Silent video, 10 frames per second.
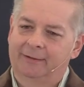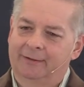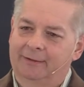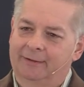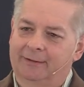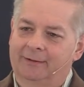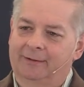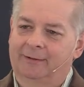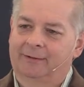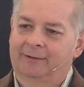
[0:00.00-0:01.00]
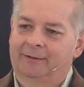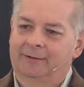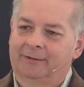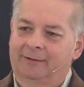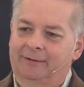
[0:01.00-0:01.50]

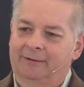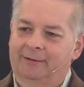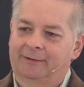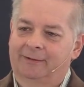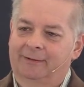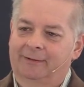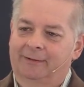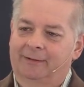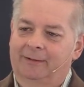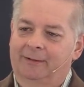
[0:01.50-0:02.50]
Nobody speaks.